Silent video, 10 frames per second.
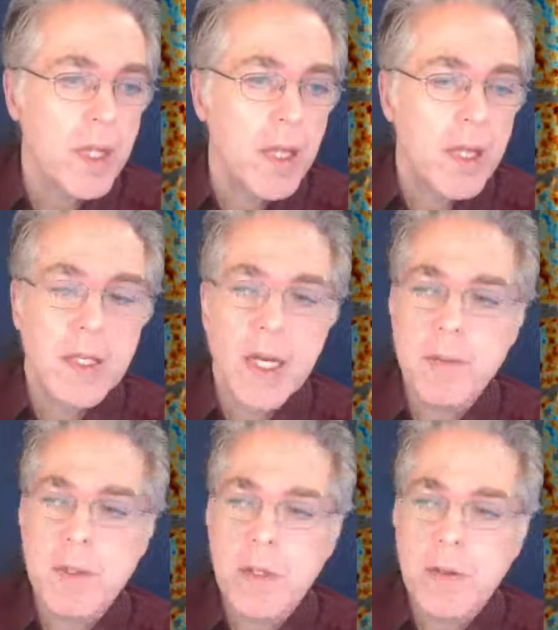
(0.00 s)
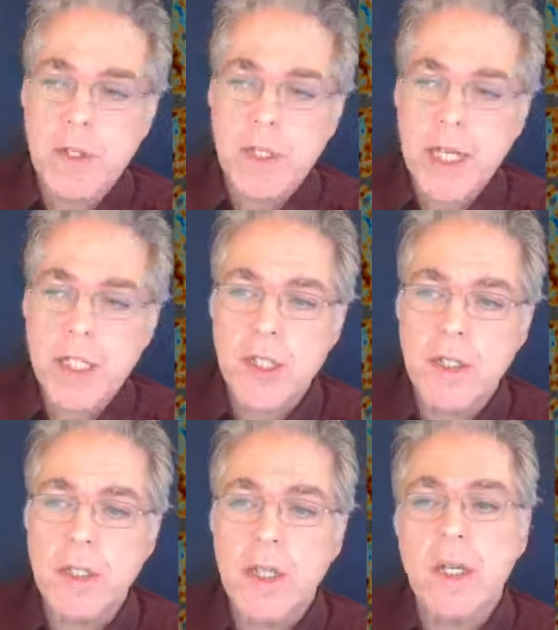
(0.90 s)
times the cross
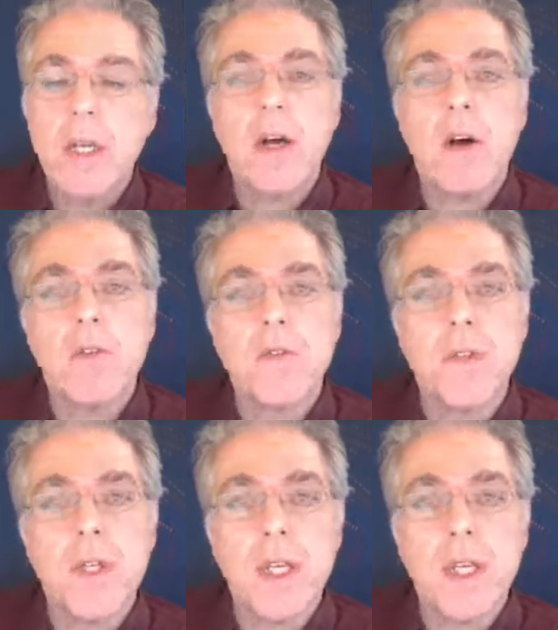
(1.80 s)
section of this